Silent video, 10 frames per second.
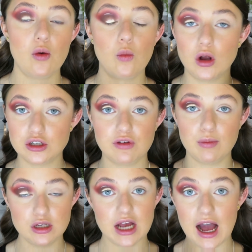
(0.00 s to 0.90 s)
once you've
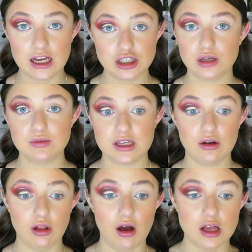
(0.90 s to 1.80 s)
opened your eyes, you don't see
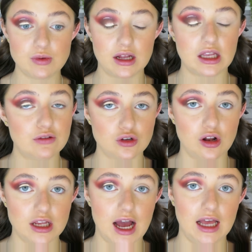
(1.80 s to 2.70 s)
all the hard work that you've done
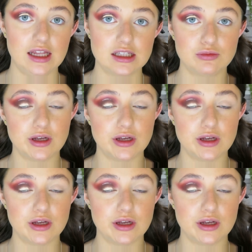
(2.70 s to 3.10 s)
on your eyelids,